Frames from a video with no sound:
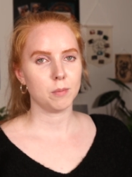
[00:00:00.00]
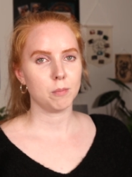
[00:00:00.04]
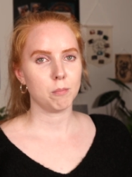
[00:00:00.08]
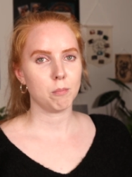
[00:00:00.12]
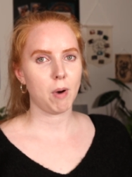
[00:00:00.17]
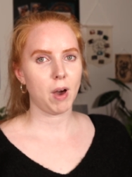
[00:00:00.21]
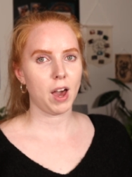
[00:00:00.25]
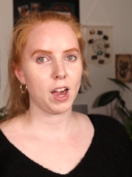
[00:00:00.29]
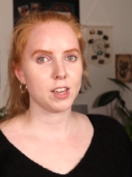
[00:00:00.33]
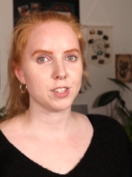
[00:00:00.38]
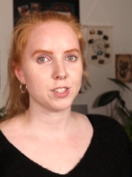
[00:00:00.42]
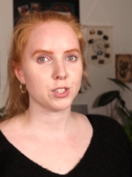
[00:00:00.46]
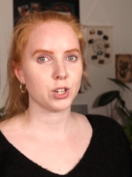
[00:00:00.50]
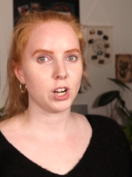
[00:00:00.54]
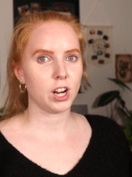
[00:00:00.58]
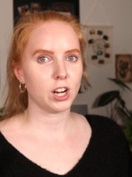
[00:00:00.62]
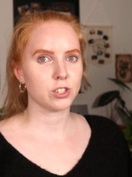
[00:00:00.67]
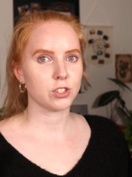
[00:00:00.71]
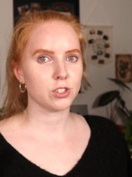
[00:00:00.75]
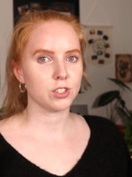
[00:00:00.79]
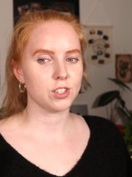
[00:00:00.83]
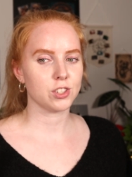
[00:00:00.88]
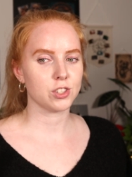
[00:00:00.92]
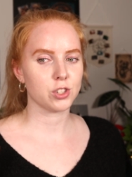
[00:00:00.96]
My eyes are
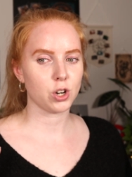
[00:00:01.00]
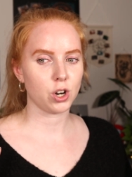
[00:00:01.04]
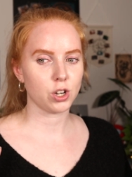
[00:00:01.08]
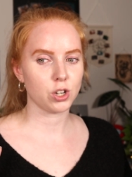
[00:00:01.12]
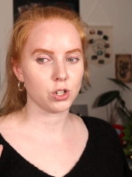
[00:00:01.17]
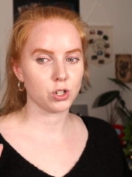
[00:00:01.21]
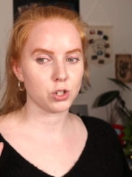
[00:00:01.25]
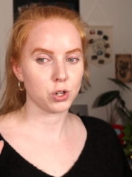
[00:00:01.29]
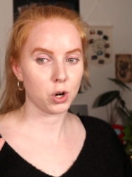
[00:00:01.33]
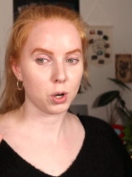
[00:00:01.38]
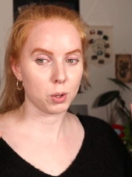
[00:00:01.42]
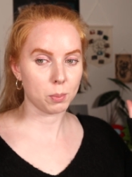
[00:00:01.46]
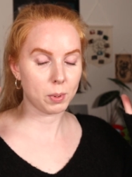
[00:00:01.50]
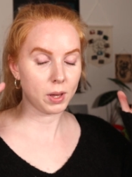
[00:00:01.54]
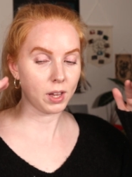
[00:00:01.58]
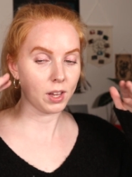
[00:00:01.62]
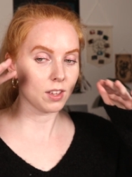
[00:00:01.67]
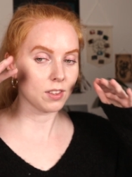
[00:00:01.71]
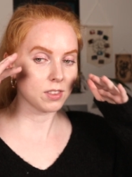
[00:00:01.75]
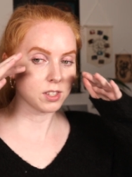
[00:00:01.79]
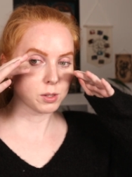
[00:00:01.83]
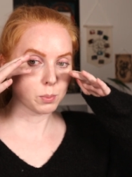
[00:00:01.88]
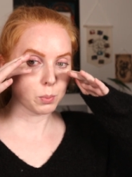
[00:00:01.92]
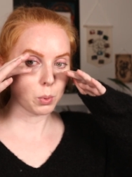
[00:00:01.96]
actually starting to turn pink
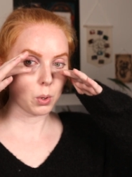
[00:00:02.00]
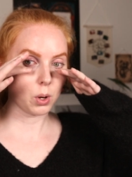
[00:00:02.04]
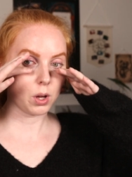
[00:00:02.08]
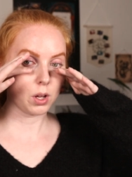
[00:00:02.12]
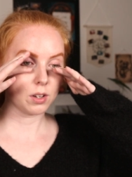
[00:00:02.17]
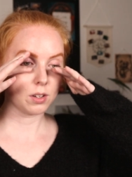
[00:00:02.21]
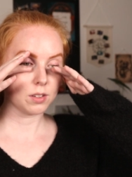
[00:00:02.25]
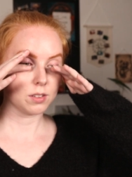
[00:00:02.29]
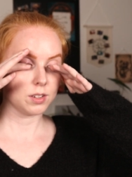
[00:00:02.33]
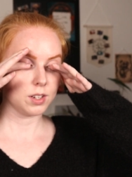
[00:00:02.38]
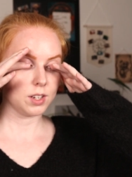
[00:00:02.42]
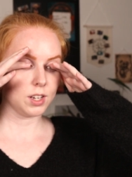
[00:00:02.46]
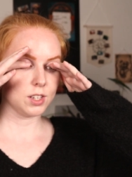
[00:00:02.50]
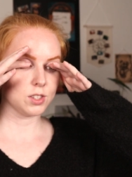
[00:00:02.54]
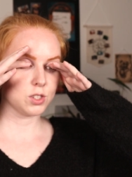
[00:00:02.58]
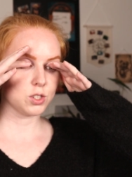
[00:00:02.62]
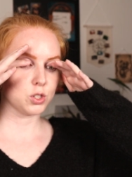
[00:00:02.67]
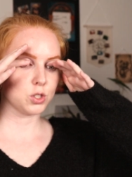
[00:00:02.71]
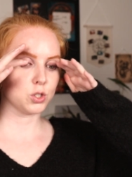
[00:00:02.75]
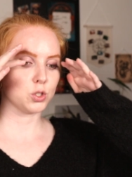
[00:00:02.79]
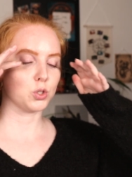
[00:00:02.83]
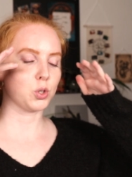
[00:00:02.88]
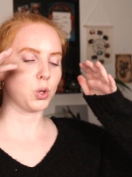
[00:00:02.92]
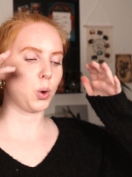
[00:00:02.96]
at this point. It's
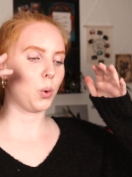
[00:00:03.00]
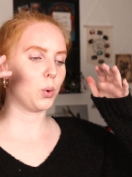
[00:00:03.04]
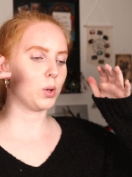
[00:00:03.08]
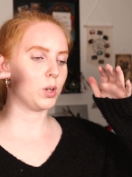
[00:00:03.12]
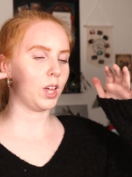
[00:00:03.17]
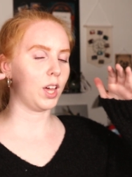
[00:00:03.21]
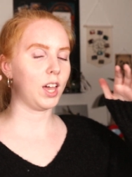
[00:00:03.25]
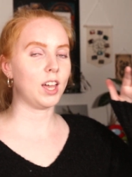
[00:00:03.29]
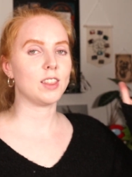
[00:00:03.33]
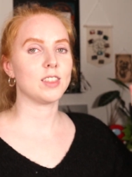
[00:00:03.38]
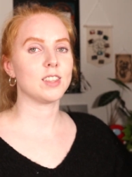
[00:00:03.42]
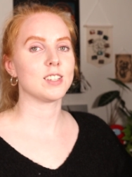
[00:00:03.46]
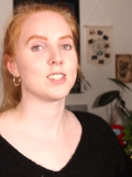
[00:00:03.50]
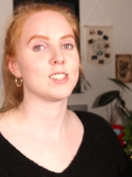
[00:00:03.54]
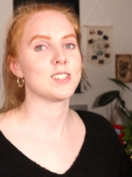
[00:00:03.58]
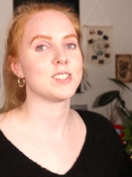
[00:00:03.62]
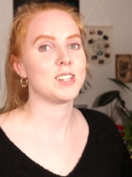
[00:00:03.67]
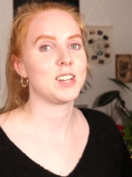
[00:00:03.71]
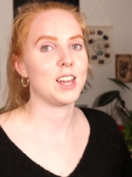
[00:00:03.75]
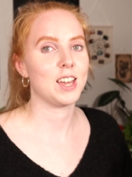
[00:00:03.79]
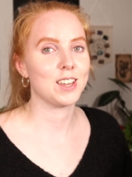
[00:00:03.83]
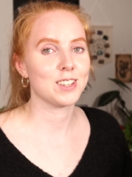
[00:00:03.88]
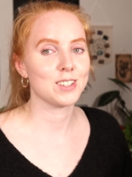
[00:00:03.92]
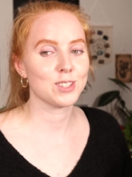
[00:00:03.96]
so late. This has
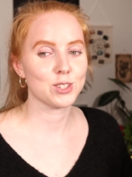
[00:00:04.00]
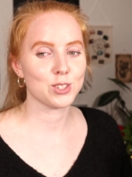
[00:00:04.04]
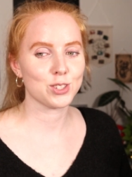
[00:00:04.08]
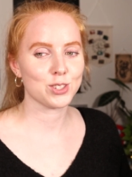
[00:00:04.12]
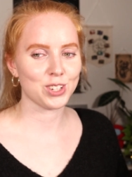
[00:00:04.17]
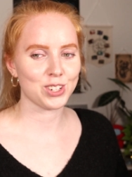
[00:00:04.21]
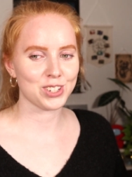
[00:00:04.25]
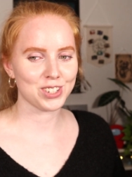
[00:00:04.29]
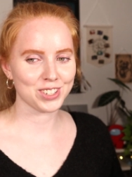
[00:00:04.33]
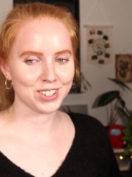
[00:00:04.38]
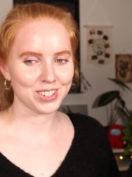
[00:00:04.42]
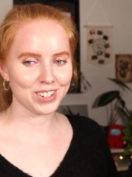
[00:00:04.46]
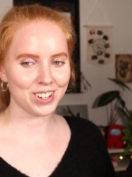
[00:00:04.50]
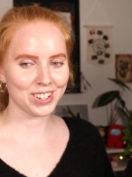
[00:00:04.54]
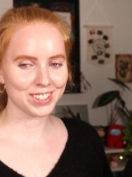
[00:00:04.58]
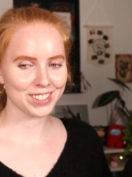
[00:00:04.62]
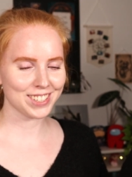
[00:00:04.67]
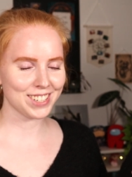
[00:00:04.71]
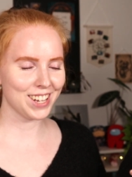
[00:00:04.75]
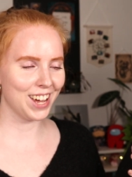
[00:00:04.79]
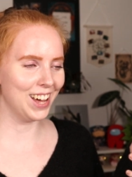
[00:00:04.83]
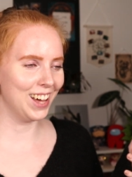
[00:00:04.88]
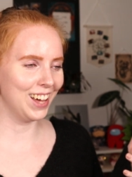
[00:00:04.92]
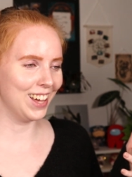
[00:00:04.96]
taken such a long
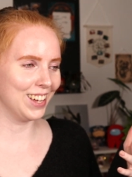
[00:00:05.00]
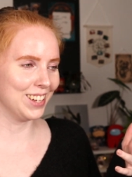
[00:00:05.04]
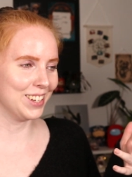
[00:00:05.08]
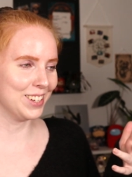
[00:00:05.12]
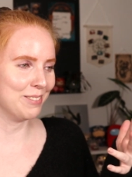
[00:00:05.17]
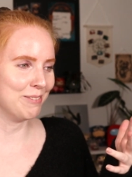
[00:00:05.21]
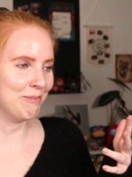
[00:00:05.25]
time.